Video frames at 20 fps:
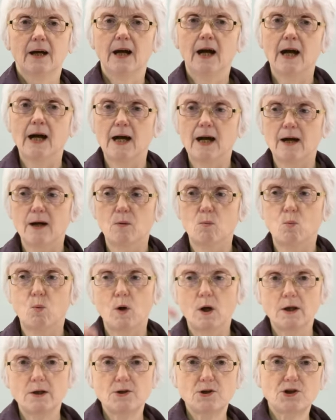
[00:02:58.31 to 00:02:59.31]

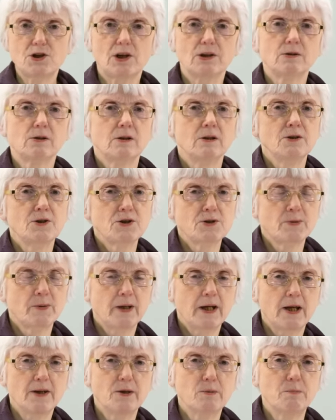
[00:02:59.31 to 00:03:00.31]
one chocolate to
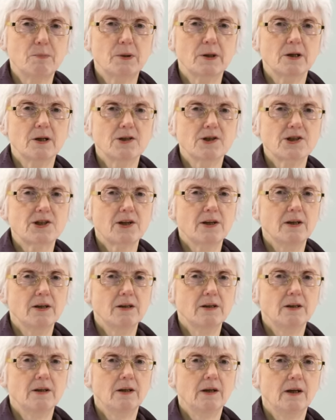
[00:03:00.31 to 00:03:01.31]
another person,
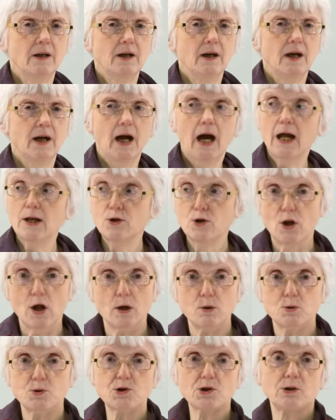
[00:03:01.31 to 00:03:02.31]
and
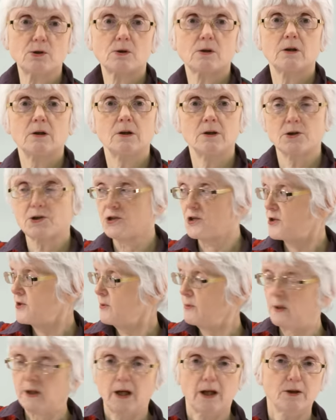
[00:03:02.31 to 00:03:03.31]
no chocolates
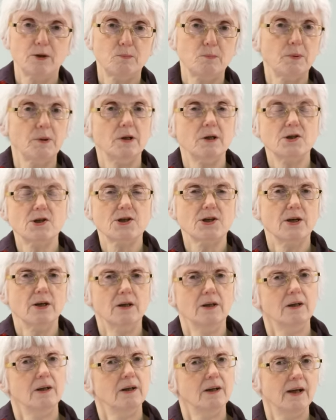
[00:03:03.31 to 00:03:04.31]
to another
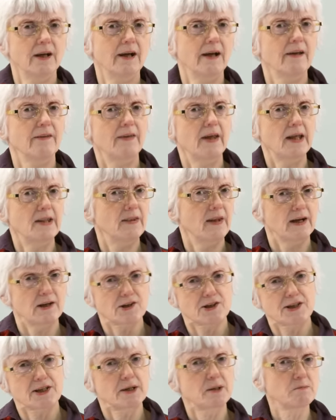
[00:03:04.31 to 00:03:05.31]
person, then
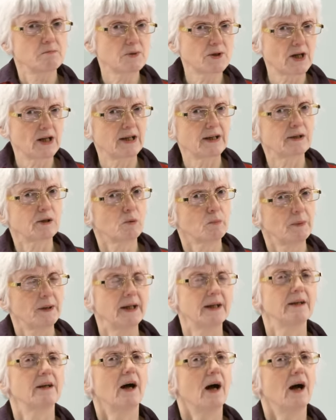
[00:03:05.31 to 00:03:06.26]
that seems a little bit